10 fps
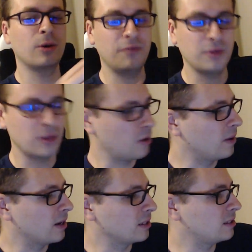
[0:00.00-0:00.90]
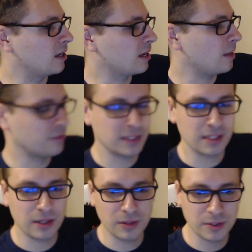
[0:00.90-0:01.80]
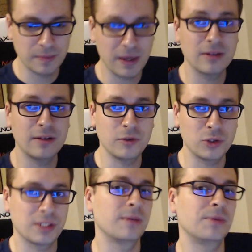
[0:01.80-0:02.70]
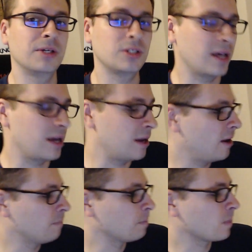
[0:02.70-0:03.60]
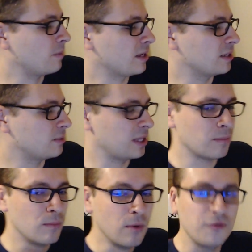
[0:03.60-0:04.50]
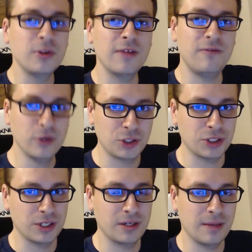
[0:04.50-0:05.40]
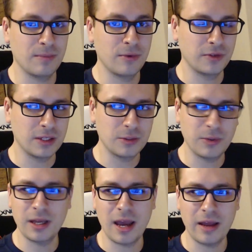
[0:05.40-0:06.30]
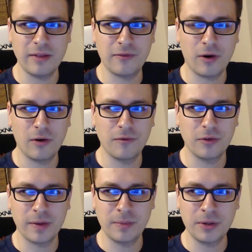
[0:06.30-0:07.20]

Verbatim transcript: you know, but a couple of days ago there was Back to the Future Celebration Day. Because when they moved to the future, they moved to the 28th of November, was